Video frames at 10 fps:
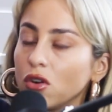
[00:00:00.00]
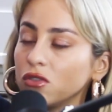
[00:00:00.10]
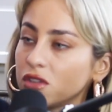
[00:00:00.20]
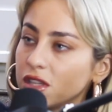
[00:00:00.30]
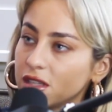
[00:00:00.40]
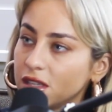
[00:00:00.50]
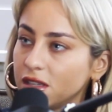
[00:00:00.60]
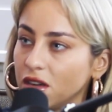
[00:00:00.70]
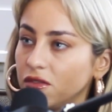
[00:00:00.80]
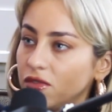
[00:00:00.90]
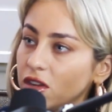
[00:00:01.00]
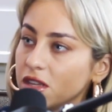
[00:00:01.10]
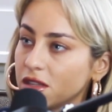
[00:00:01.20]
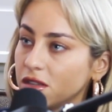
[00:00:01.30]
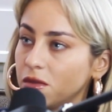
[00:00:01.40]
Contradicts itself if you
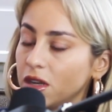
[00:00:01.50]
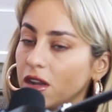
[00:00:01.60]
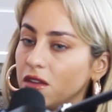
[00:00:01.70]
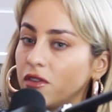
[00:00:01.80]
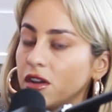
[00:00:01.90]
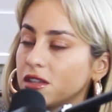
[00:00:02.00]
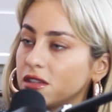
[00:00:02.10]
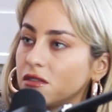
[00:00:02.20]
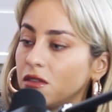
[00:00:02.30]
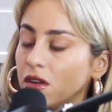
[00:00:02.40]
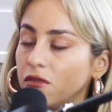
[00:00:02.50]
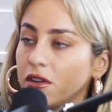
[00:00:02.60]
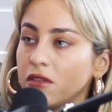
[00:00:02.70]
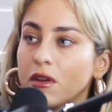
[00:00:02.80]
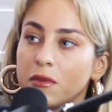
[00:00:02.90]
listen to it. Like, the verses are
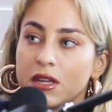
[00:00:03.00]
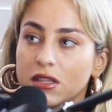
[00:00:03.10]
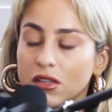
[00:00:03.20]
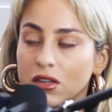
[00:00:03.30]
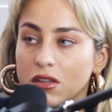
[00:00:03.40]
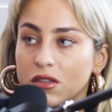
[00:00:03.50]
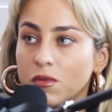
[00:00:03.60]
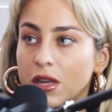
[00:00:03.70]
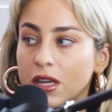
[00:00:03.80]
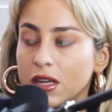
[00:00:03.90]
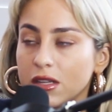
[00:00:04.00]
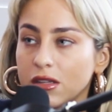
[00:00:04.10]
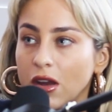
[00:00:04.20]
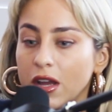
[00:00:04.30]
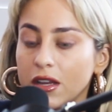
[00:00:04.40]
very reminiscent and sweet, and it's
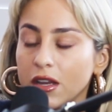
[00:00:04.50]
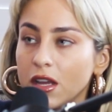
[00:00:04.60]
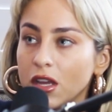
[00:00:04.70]
like,